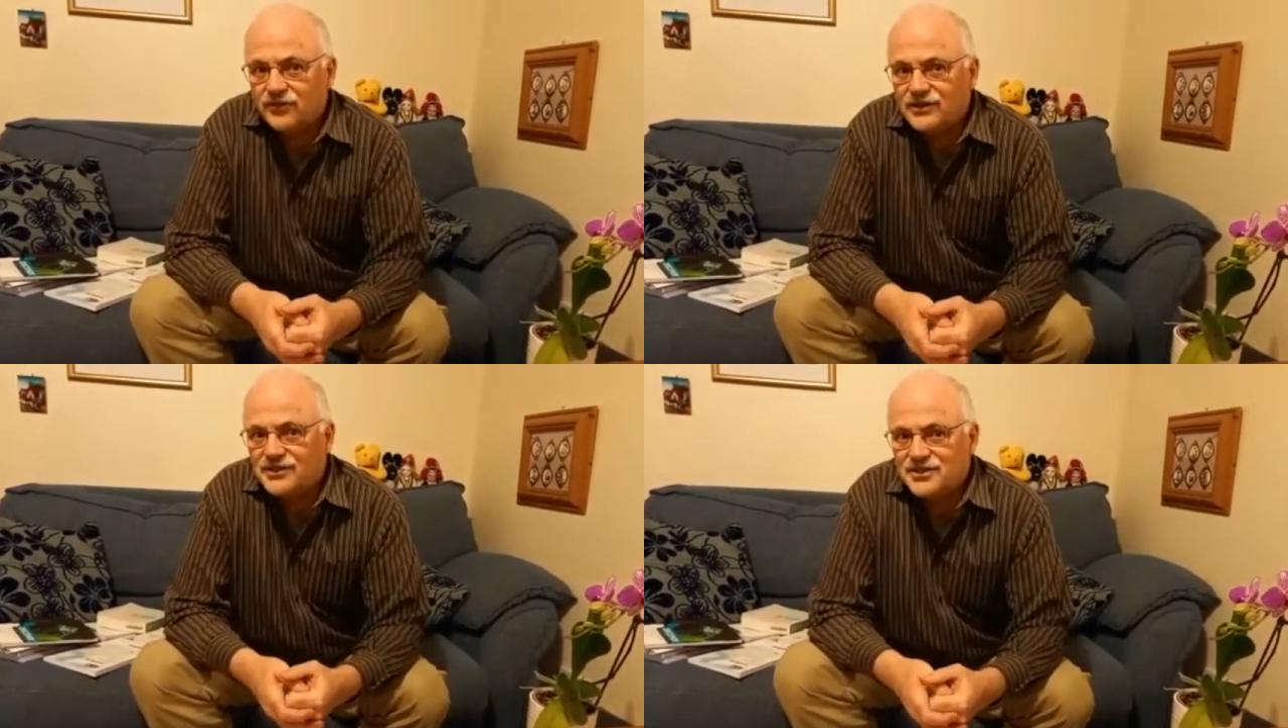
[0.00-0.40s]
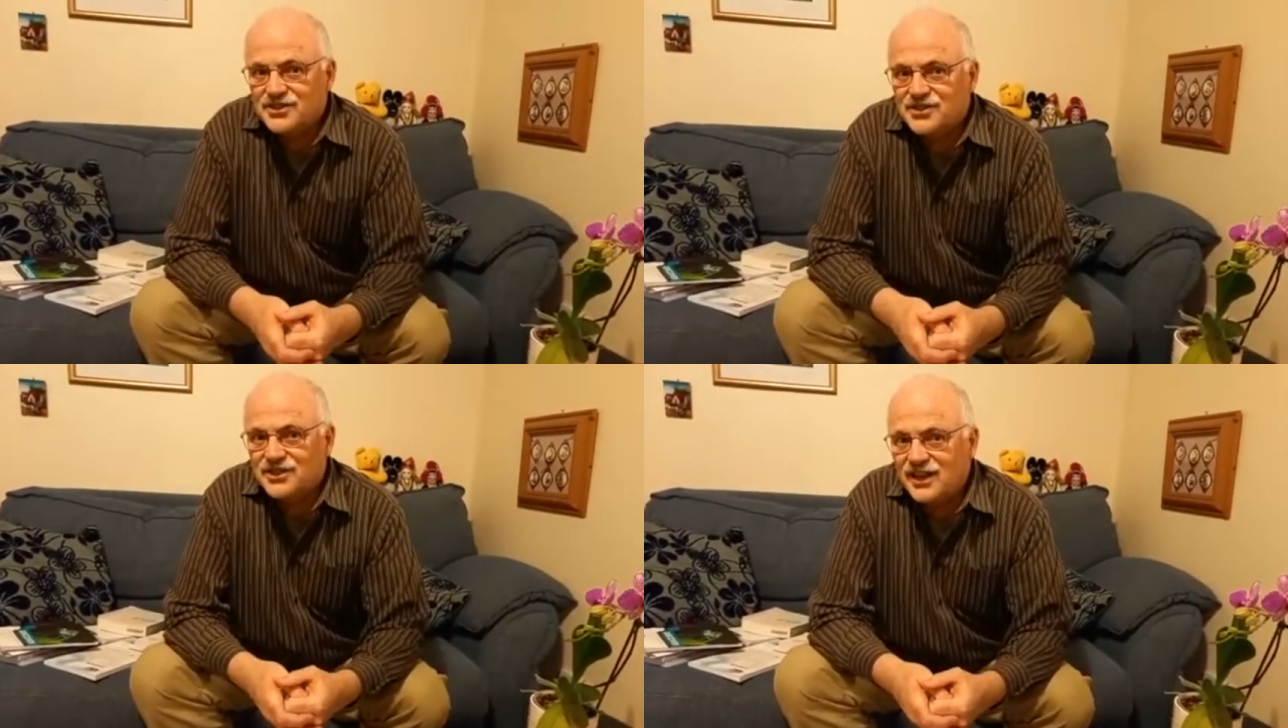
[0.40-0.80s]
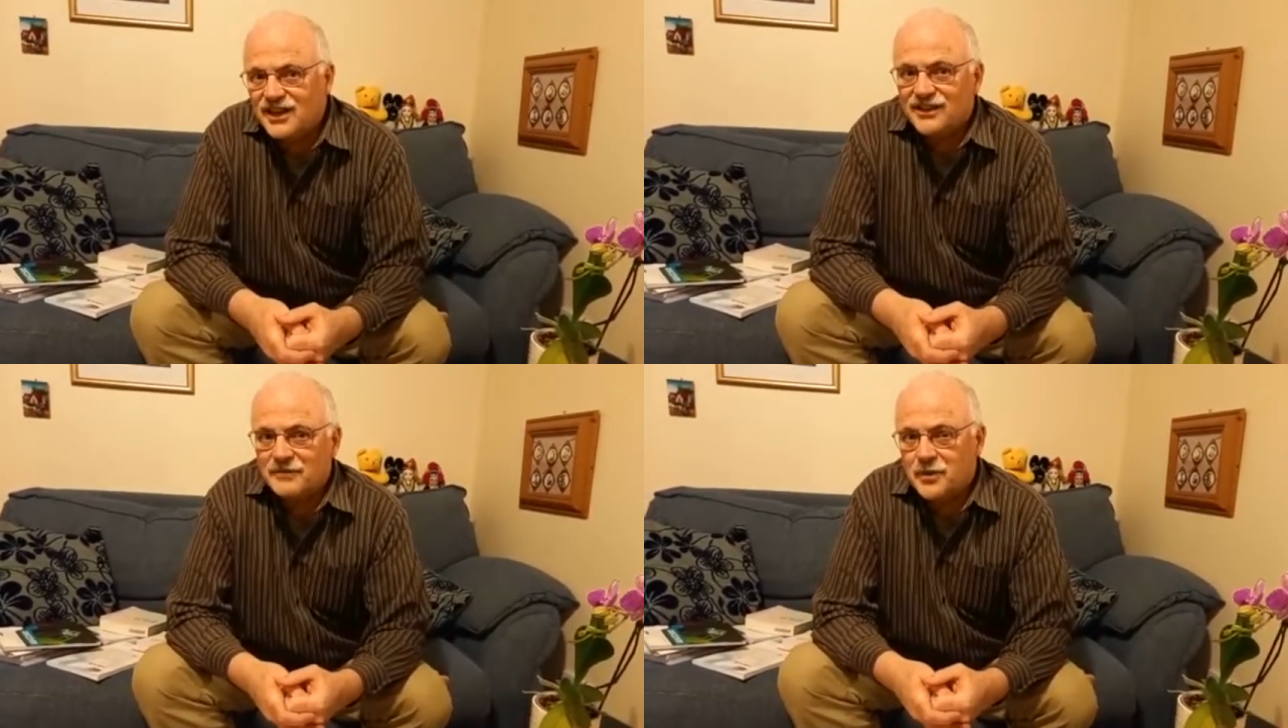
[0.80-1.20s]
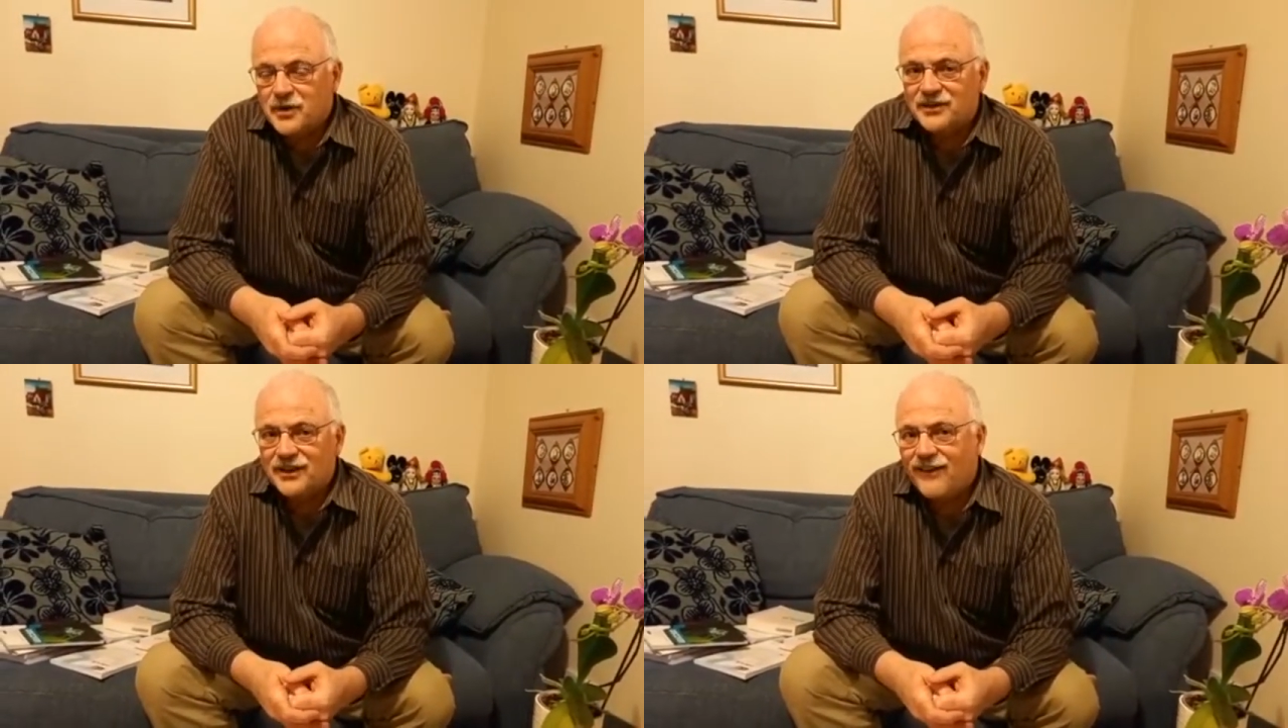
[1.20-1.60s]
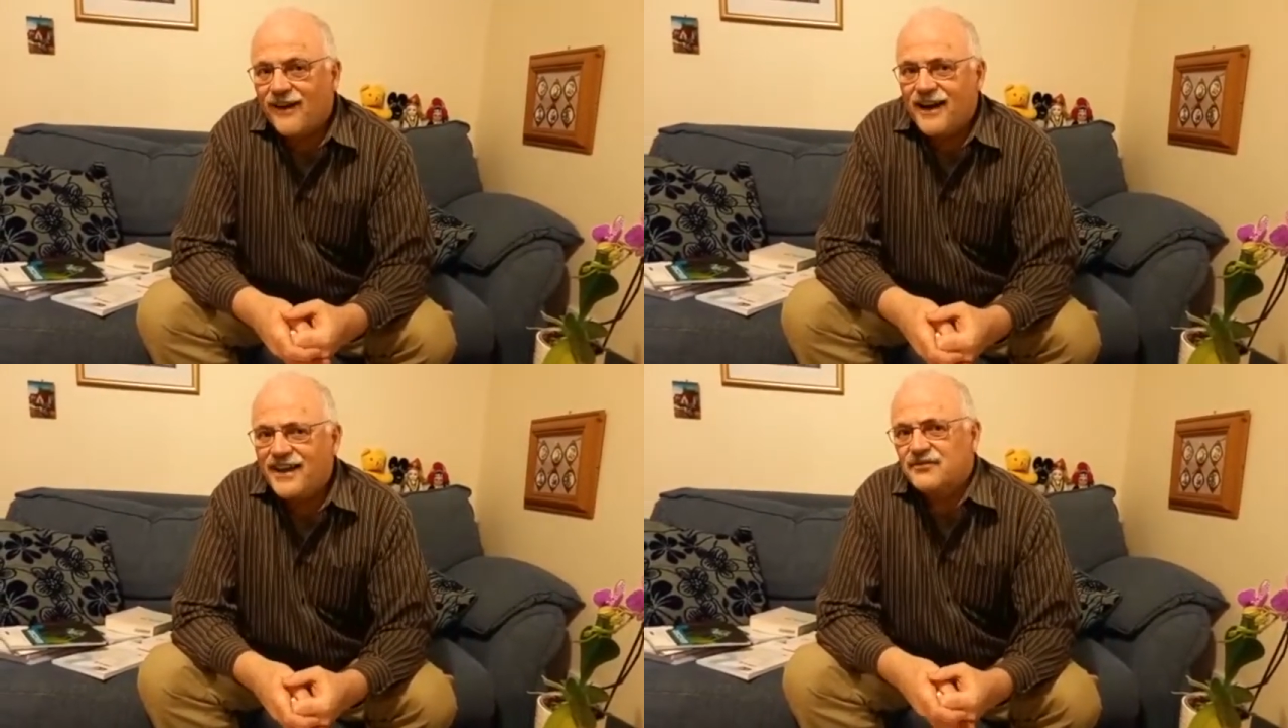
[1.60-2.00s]
at the stake and burned
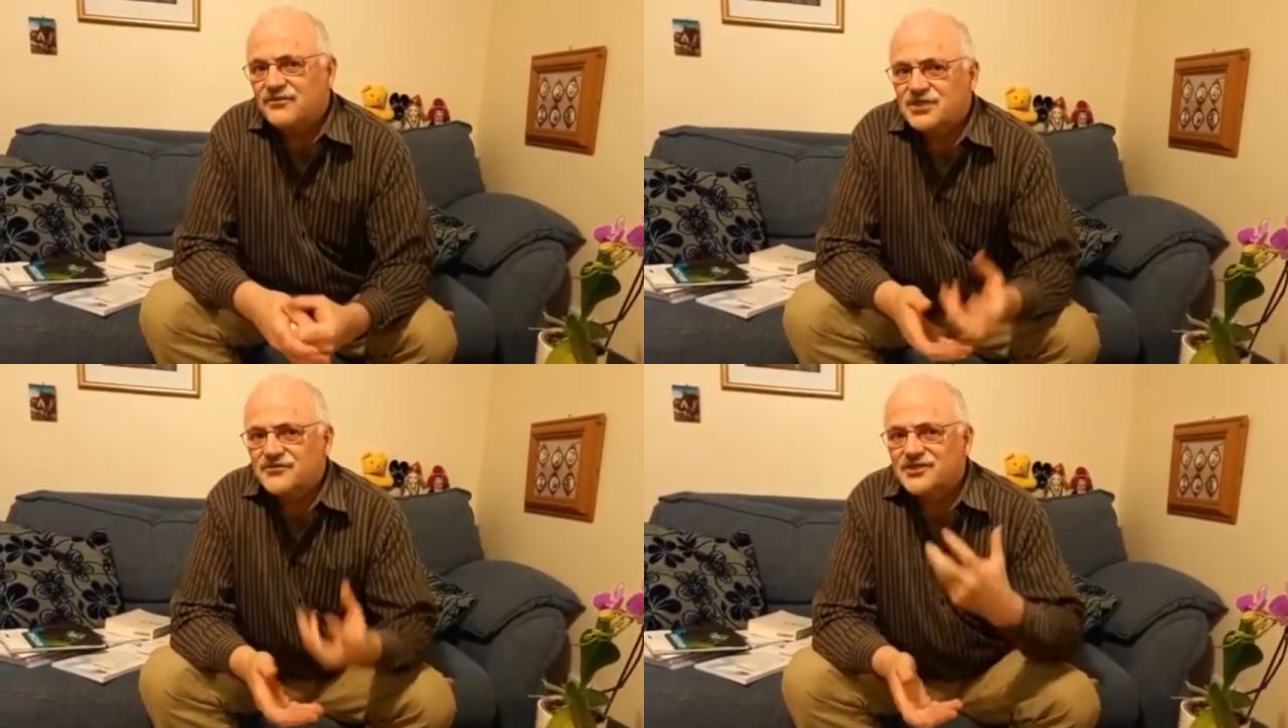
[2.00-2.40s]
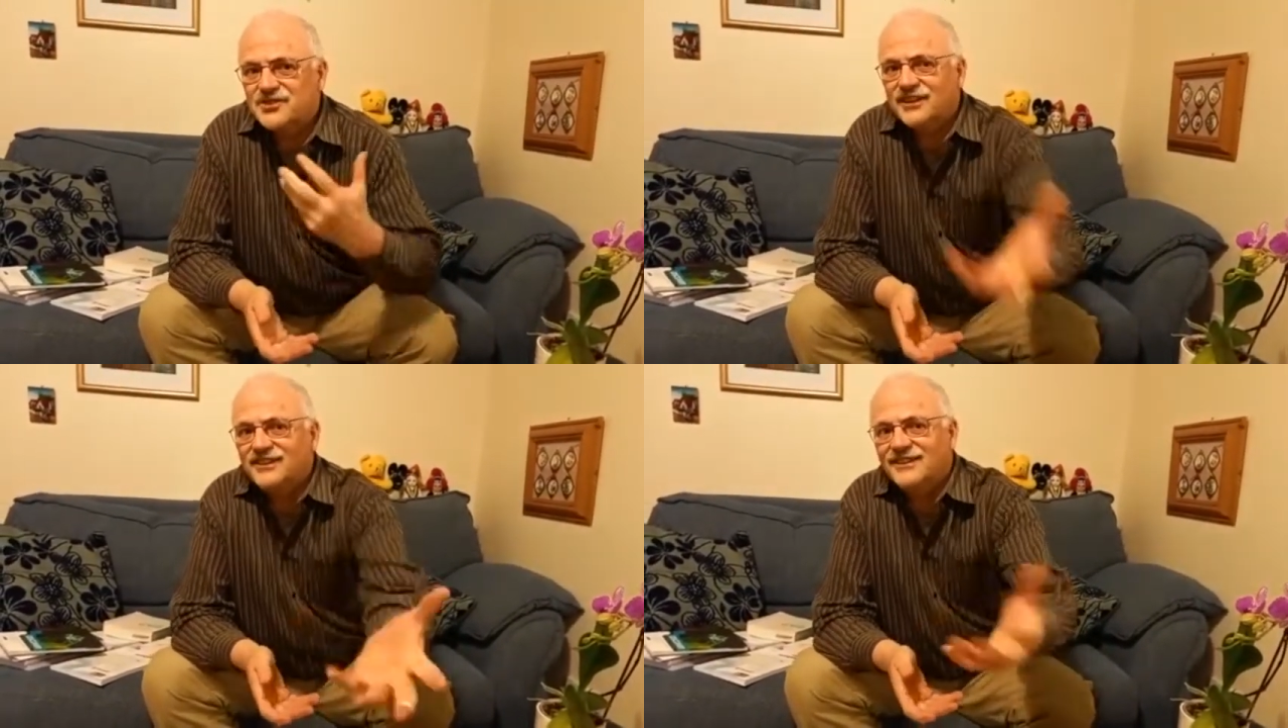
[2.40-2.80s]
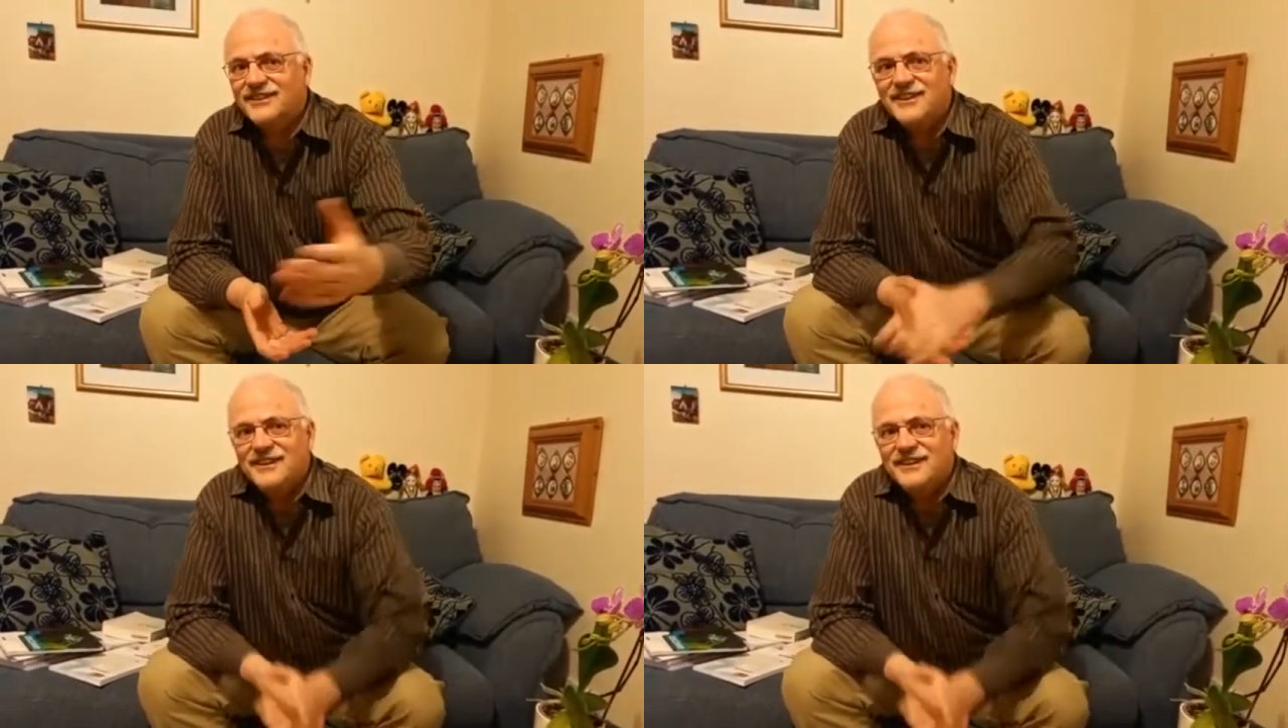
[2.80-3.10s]
alive just for trying to